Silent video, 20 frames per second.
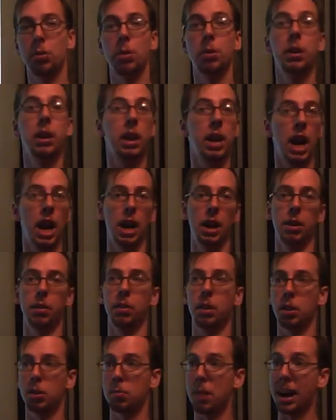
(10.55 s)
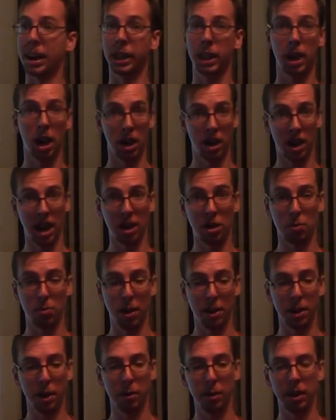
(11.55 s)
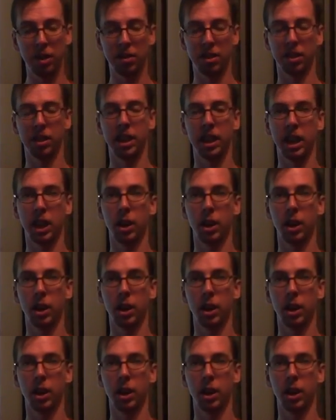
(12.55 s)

It's actually gotten nice weather recently